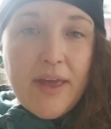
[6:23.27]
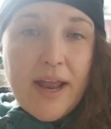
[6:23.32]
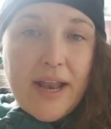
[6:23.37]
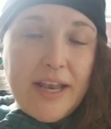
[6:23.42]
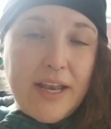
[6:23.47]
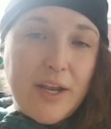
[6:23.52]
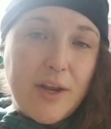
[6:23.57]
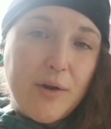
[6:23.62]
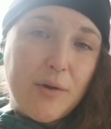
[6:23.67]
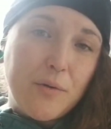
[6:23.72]
But
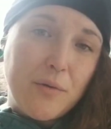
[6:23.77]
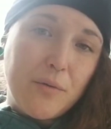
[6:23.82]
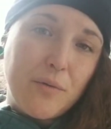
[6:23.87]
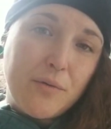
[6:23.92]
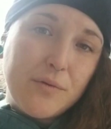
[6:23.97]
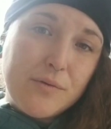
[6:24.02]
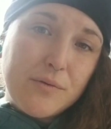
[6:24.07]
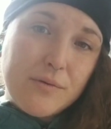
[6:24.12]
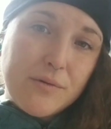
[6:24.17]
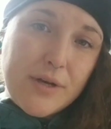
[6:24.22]
then
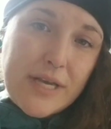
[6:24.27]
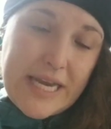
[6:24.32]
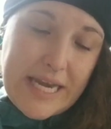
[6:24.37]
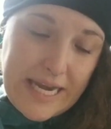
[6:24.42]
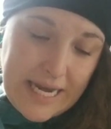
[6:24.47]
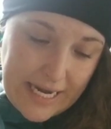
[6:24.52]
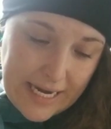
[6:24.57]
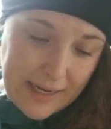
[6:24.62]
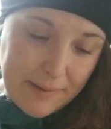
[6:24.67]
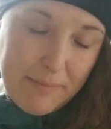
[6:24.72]
you
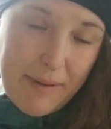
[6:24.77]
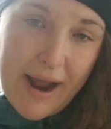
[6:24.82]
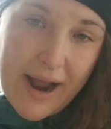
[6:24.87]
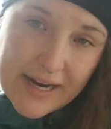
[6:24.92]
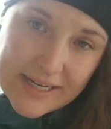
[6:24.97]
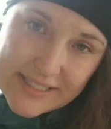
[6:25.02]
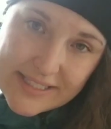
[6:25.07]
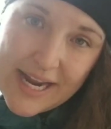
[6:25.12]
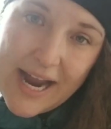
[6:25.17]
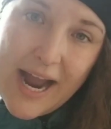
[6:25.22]
knead it
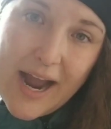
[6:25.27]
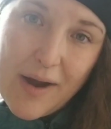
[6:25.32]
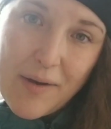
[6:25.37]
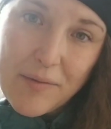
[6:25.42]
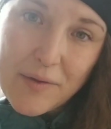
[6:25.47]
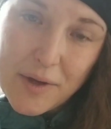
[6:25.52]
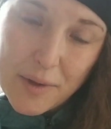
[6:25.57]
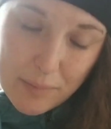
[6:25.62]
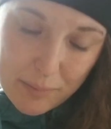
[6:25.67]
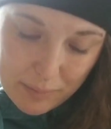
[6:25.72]
back
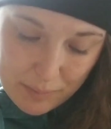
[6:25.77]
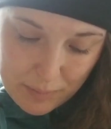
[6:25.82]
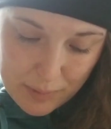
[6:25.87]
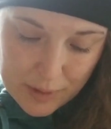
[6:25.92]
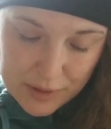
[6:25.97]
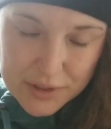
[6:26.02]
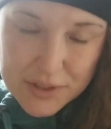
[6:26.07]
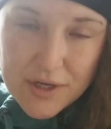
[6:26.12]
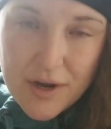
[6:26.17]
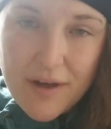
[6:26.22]
down, you
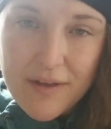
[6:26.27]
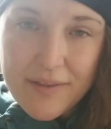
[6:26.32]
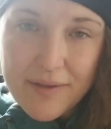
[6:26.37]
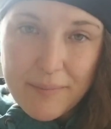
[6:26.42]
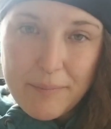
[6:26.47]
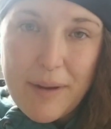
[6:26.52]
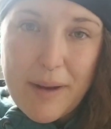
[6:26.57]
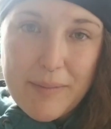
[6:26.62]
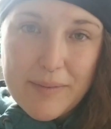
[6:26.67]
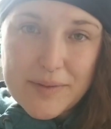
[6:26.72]
push all
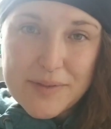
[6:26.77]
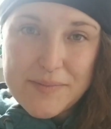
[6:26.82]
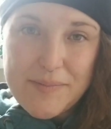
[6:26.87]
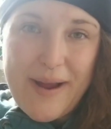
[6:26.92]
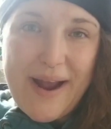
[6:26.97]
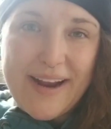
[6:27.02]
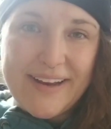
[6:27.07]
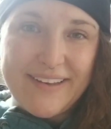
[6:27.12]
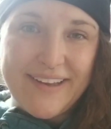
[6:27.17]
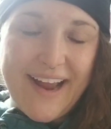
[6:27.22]
the
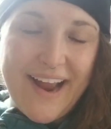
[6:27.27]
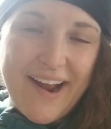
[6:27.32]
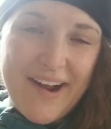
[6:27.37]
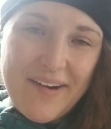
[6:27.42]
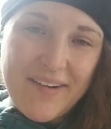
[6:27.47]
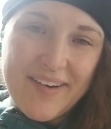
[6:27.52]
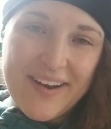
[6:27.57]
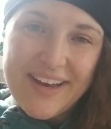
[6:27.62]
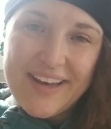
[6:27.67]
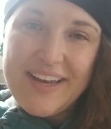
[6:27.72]
bubbles back
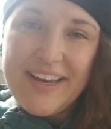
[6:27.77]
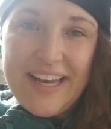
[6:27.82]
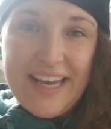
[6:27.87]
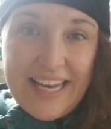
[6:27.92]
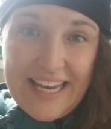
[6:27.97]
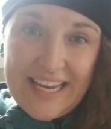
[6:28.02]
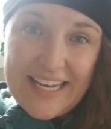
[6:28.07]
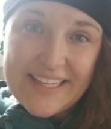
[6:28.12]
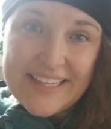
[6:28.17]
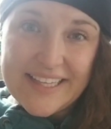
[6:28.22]
down, and
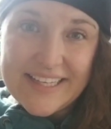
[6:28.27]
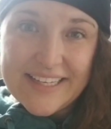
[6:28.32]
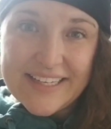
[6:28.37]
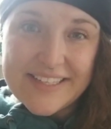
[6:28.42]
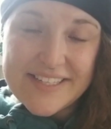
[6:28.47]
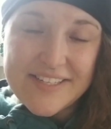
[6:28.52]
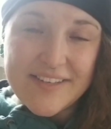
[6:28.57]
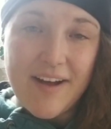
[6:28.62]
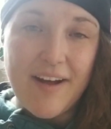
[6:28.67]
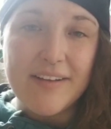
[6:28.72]
you knead
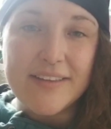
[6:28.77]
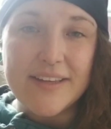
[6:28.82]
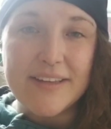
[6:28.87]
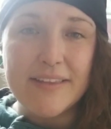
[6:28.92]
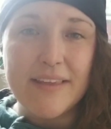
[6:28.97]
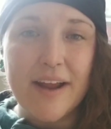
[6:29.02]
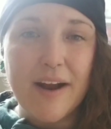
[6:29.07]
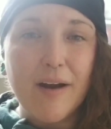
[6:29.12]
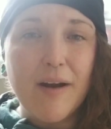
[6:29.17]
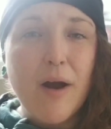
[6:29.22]
the salt
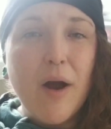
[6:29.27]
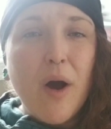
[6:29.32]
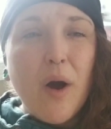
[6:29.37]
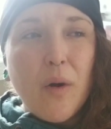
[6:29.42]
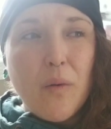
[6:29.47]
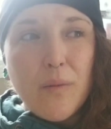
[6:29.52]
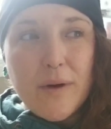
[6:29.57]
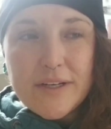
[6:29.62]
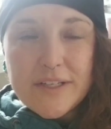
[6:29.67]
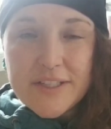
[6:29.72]
in there,
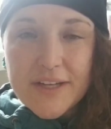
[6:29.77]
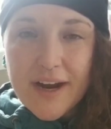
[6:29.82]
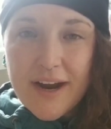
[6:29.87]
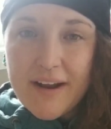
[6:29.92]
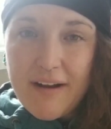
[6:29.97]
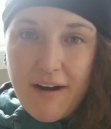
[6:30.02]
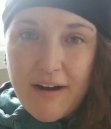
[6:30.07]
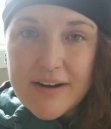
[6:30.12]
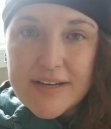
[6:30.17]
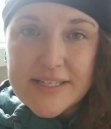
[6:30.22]
which
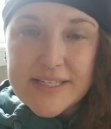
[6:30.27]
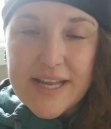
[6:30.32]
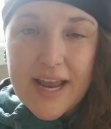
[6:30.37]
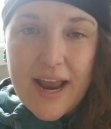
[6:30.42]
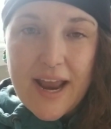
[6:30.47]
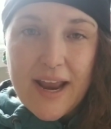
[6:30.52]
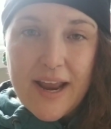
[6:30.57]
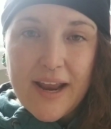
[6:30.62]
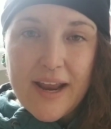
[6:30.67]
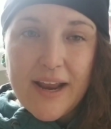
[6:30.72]
I gotta
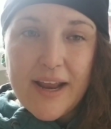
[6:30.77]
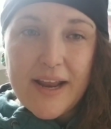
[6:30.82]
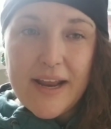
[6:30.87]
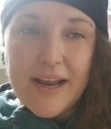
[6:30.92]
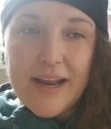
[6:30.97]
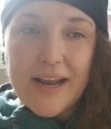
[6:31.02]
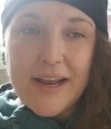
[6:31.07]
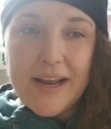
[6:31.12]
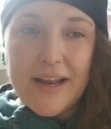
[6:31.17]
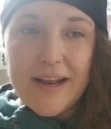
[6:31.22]
say
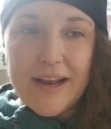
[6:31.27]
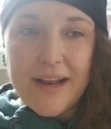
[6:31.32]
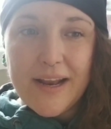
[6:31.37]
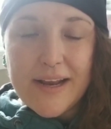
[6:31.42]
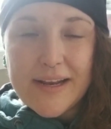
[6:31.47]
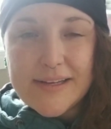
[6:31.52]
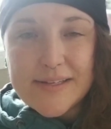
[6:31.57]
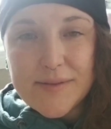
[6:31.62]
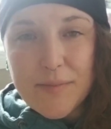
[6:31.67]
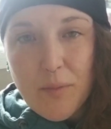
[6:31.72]

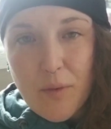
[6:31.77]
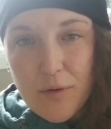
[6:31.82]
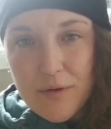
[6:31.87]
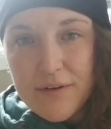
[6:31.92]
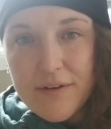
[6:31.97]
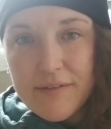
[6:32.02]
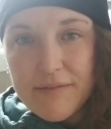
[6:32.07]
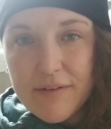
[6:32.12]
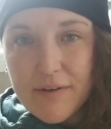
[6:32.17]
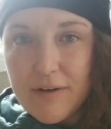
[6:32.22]
is
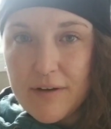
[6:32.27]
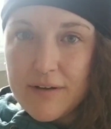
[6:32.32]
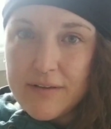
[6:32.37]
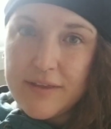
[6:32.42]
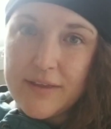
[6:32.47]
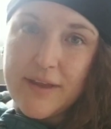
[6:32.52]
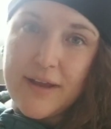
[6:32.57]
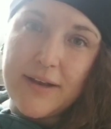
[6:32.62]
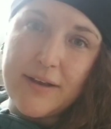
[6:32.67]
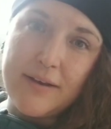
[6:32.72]
more
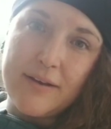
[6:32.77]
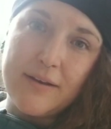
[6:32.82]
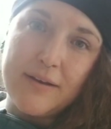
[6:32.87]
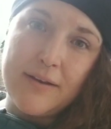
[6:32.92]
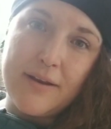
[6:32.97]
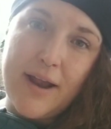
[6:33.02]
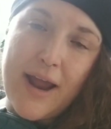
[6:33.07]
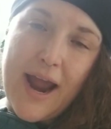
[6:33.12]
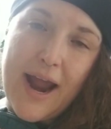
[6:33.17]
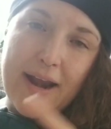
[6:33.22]
difficult
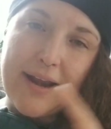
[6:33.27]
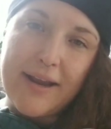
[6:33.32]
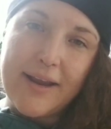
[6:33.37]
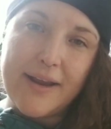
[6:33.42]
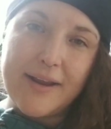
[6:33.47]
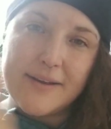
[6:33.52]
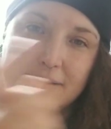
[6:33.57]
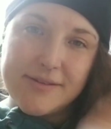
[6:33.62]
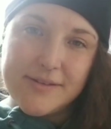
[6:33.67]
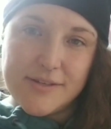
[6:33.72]
than
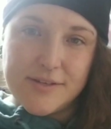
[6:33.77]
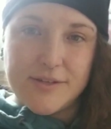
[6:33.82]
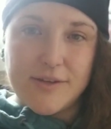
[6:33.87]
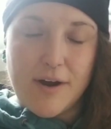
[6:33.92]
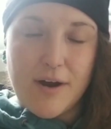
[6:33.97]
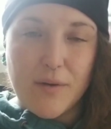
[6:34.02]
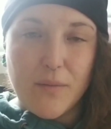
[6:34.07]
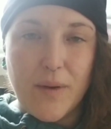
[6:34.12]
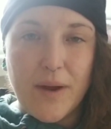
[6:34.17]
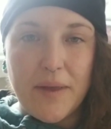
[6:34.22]
adding it to
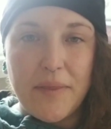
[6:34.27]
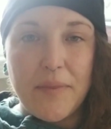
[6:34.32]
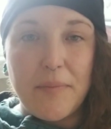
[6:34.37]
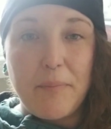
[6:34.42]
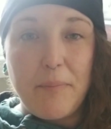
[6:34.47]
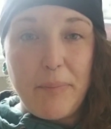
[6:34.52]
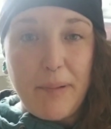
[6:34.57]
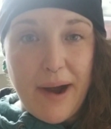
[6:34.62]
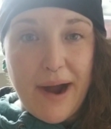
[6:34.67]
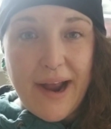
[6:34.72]
start with,
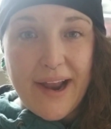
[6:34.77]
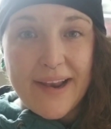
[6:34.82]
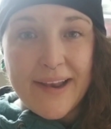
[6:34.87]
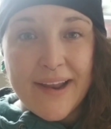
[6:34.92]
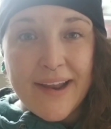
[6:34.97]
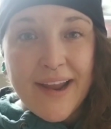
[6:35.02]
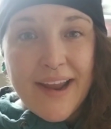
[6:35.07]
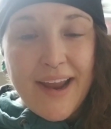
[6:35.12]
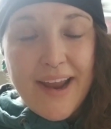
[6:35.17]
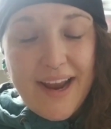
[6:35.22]

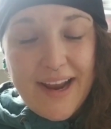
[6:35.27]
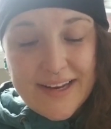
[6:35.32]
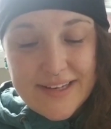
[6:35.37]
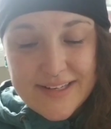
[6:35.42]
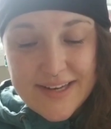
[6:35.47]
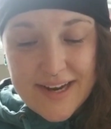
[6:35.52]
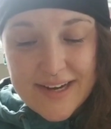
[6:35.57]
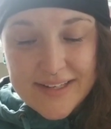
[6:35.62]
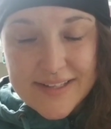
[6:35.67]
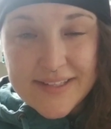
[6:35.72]
but
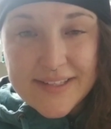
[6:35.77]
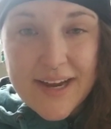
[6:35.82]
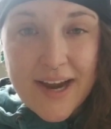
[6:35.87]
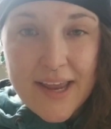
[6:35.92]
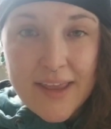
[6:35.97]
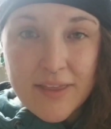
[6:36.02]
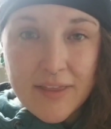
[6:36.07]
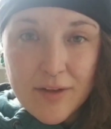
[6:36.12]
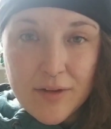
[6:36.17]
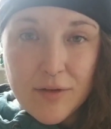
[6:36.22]
it does
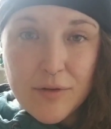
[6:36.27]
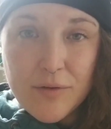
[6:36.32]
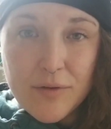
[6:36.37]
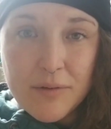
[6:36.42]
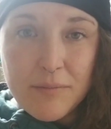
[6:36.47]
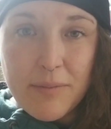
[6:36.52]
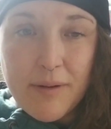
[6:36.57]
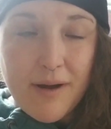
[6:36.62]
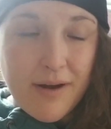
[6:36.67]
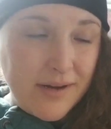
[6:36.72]
tighten the
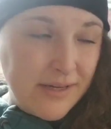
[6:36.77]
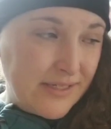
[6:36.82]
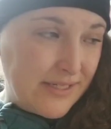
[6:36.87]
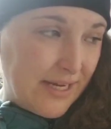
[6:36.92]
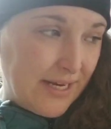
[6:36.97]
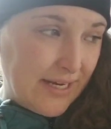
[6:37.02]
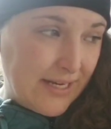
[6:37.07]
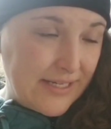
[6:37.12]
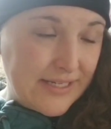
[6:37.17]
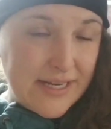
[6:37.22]
gluten
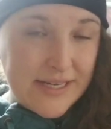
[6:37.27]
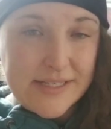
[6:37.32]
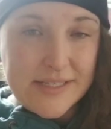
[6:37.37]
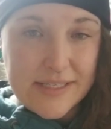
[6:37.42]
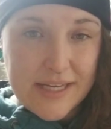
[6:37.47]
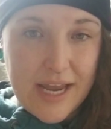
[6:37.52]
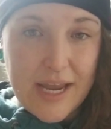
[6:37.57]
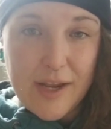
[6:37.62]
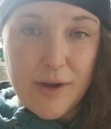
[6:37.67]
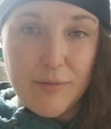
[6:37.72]
bonds and it
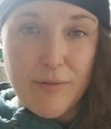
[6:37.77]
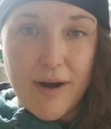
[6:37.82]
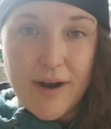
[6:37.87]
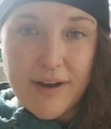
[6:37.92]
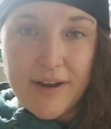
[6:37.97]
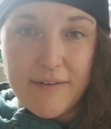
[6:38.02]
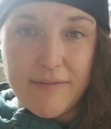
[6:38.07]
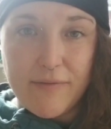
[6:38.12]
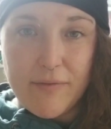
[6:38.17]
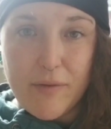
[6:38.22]
does get you
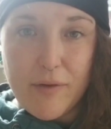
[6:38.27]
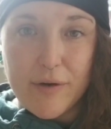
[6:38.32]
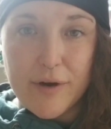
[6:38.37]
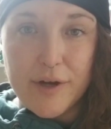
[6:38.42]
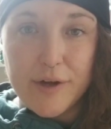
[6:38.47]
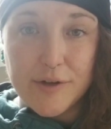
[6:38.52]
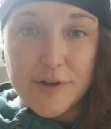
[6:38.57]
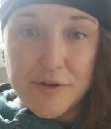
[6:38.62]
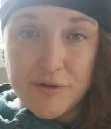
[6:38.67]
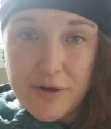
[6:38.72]
ready
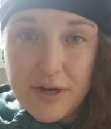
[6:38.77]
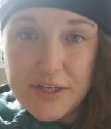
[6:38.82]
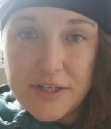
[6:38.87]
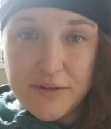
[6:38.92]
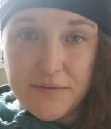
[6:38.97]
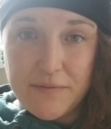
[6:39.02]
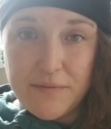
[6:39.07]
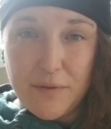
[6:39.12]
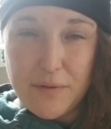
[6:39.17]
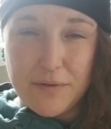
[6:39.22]
for your
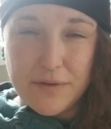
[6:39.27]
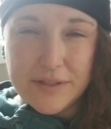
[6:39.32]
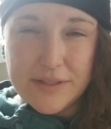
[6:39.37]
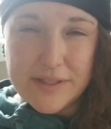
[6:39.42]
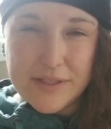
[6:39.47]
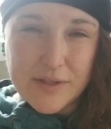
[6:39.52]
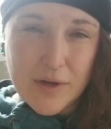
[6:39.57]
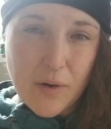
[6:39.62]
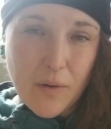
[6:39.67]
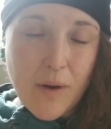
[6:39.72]
stretch and
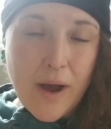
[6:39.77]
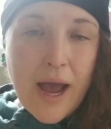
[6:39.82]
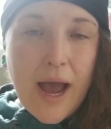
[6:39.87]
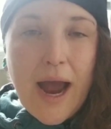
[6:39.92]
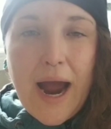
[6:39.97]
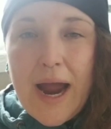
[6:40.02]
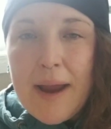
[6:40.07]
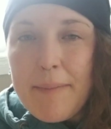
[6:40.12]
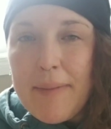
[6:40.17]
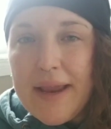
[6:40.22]
fold. So,
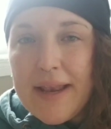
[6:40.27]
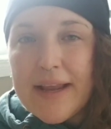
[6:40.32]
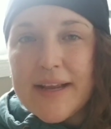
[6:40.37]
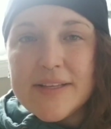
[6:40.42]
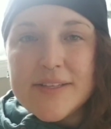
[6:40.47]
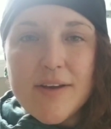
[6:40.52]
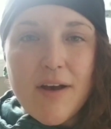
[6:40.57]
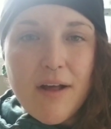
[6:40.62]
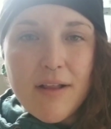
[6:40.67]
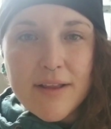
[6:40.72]
I mean,
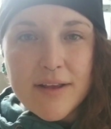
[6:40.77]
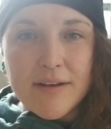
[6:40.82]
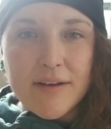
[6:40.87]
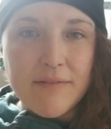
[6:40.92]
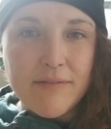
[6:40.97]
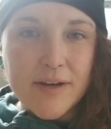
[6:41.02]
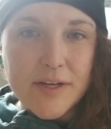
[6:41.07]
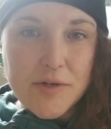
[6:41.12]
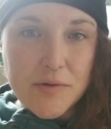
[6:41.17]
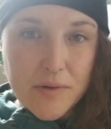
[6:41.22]
it's all
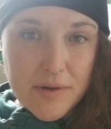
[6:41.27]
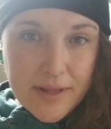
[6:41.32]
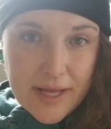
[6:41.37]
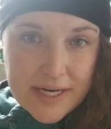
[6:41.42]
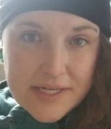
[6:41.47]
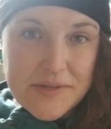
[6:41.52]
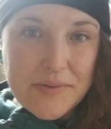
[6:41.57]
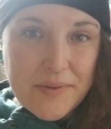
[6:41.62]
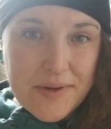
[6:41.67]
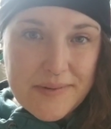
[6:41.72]
individual,
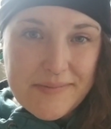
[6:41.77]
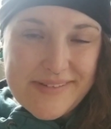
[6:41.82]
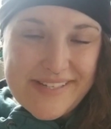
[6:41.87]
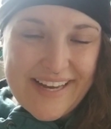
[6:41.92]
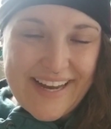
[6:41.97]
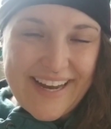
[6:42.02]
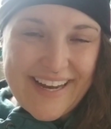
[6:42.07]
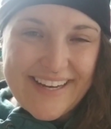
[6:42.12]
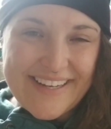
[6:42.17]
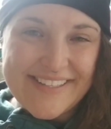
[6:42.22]
that's what I'm
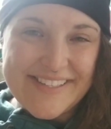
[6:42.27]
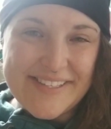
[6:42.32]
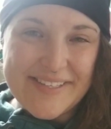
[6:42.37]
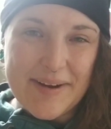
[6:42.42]
saying.